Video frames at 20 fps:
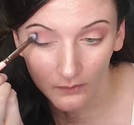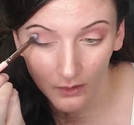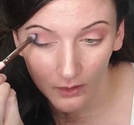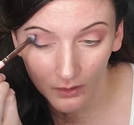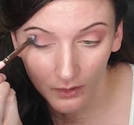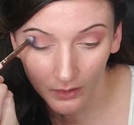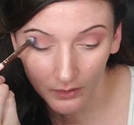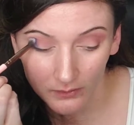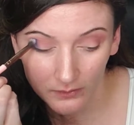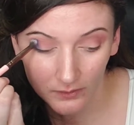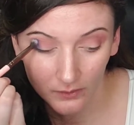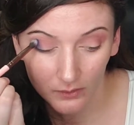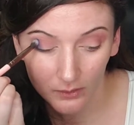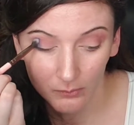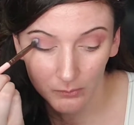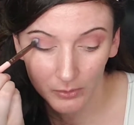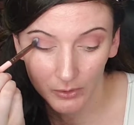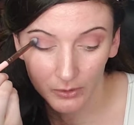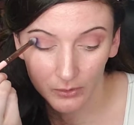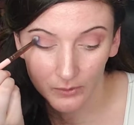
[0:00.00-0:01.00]
Okay, so the
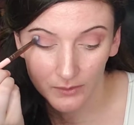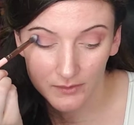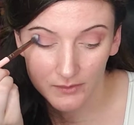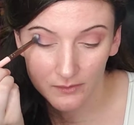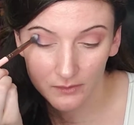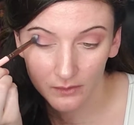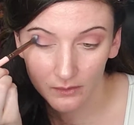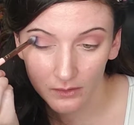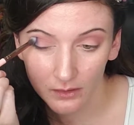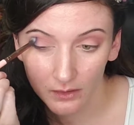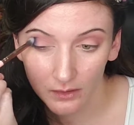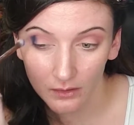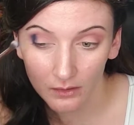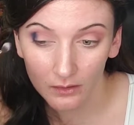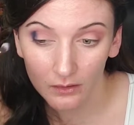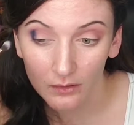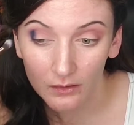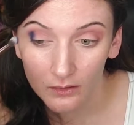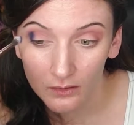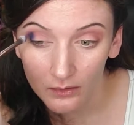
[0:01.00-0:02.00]
blue is
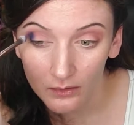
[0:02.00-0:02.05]
looking,